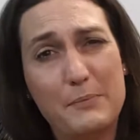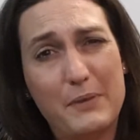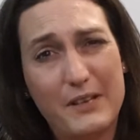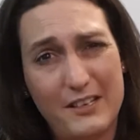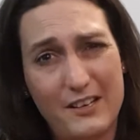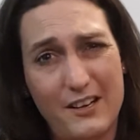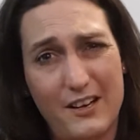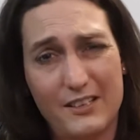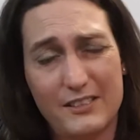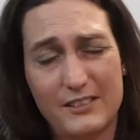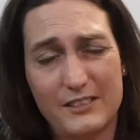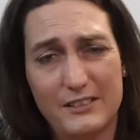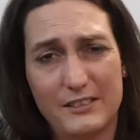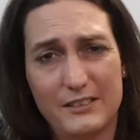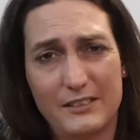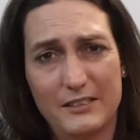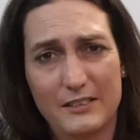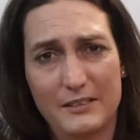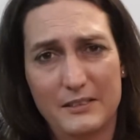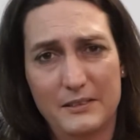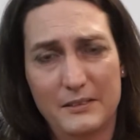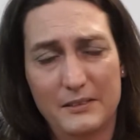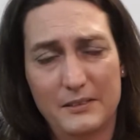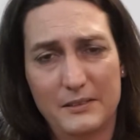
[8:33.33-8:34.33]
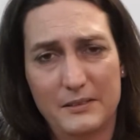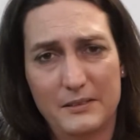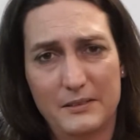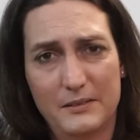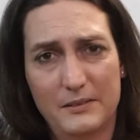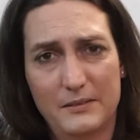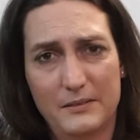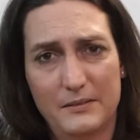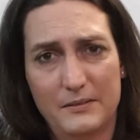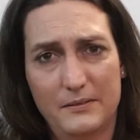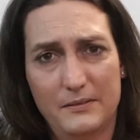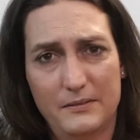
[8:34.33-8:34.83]
at night,
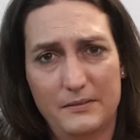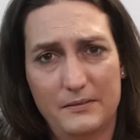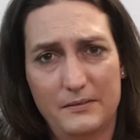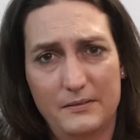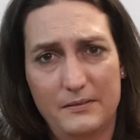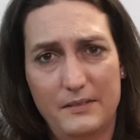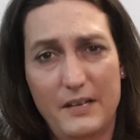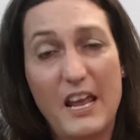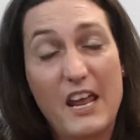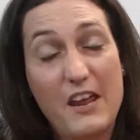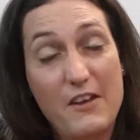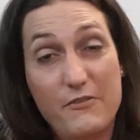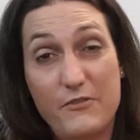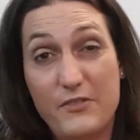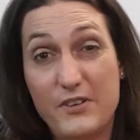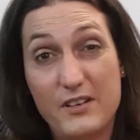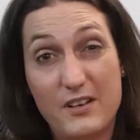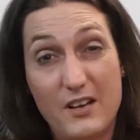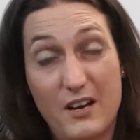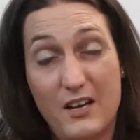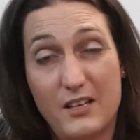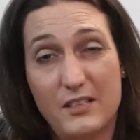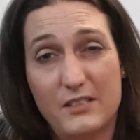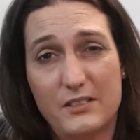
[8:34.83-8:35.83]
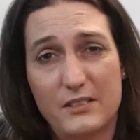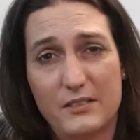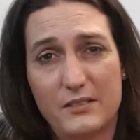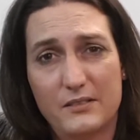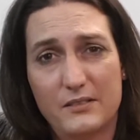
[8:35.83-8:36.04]
every night,